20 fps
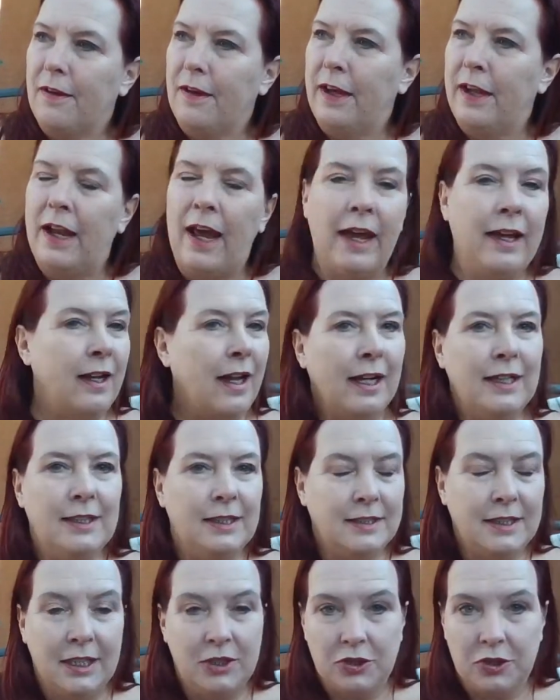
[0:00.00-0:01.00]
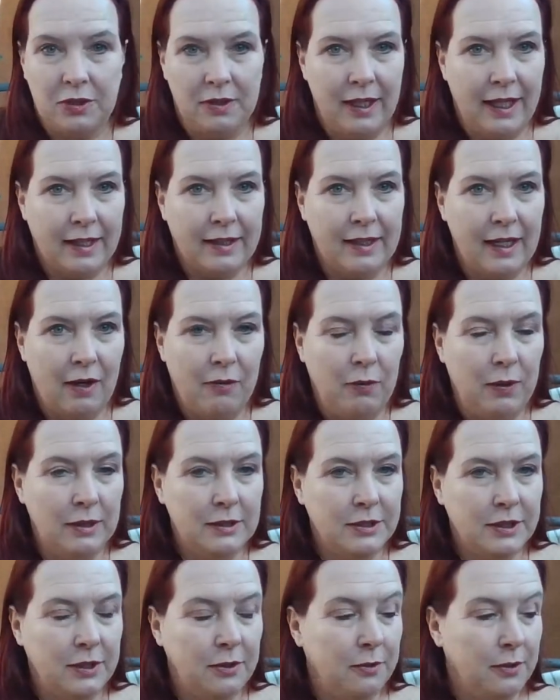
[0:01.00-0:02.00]
and and I had a teacher like that
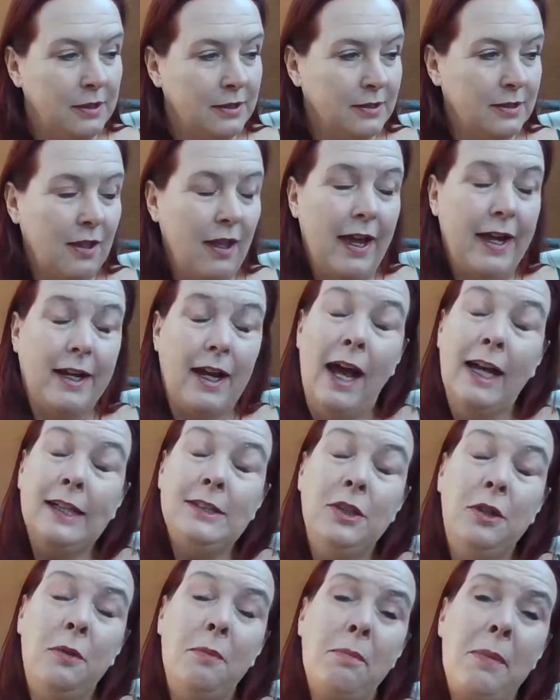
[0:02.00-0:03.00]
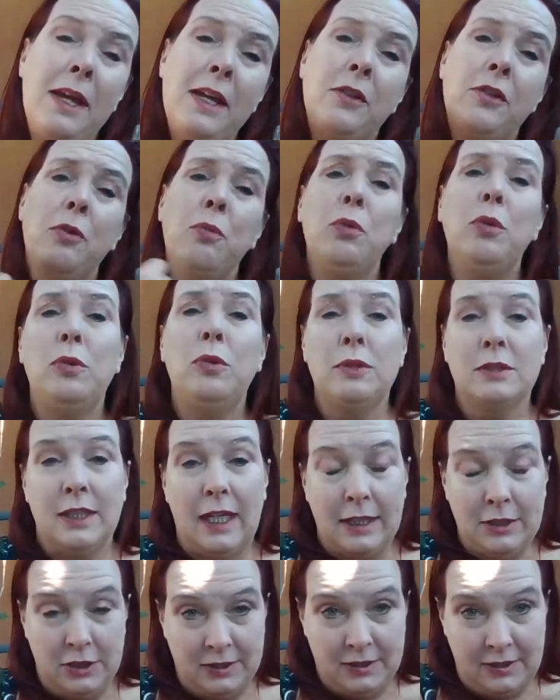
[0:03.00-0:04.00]
once who was like, "I don't make the rules,
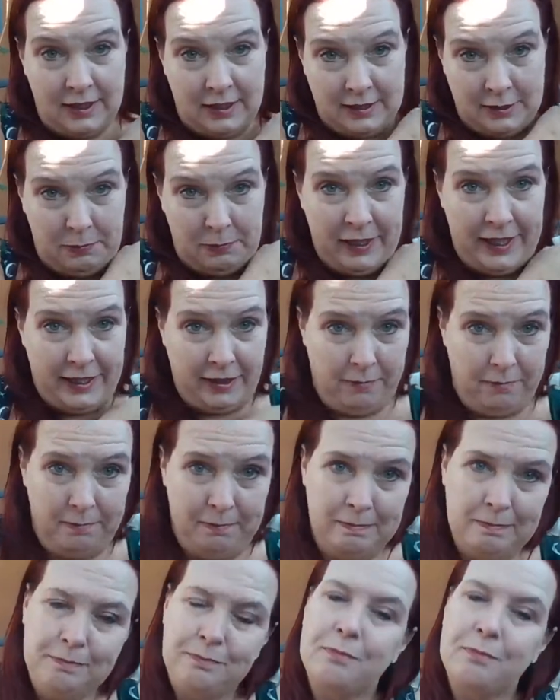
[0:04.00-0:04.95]
I just explain them."